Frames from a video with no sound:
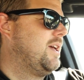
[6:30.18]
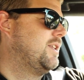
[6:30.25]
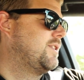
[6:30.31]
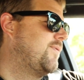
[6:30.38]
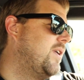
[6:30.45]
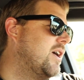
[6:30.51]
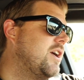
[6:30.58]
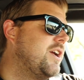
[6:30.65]
it's
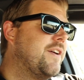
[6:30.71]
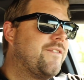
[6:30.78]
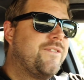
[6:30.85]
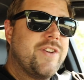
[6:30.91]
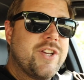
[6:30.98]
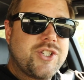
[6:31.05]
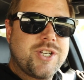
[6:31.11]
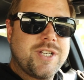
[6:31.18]
very
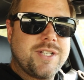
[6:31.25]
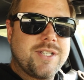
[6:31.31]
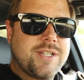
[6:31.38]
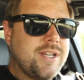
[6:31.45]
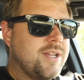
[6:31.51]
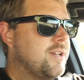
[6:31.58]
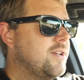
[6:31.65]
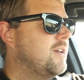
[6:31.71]

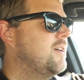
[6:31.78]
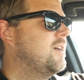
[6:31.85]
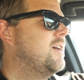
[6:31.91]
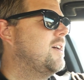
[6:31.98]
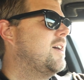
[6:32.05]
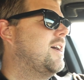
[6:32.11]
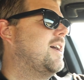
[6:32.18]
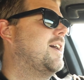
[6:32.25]
efficient,
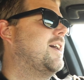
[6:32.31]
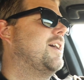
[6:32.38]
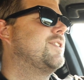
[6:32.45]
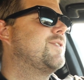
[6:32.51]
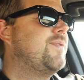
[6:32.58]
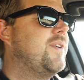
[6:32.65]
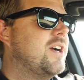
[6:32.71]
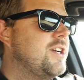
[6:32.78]

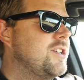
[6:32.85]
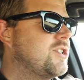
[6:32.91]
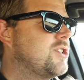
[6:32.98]
it's very